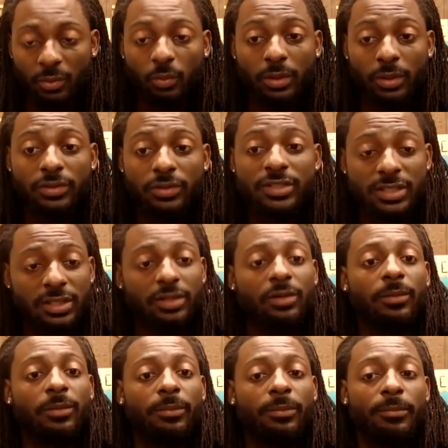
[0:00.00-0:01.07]
will
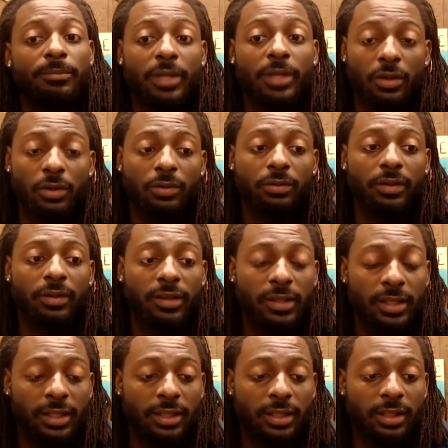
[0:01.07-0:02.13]
still build
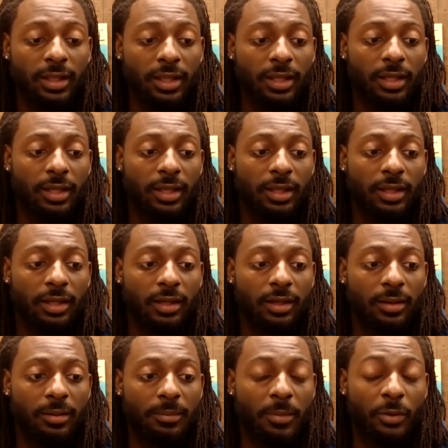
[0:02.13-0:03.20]
the
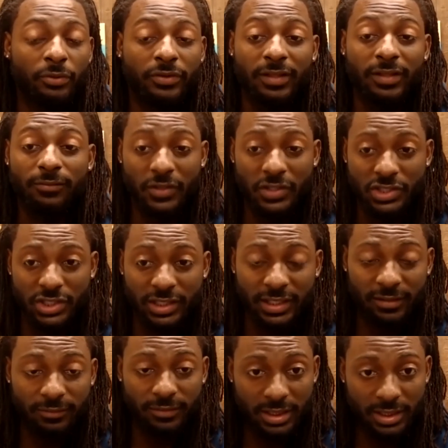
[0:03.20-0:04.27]
most efficient
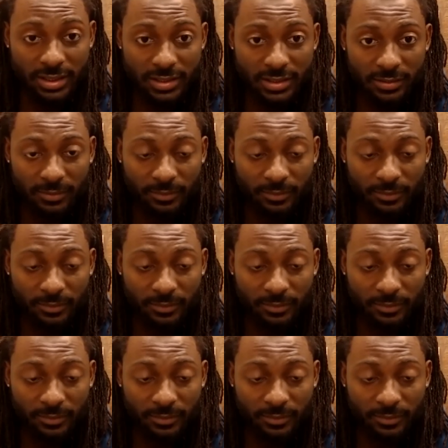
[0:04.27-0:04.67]
EVs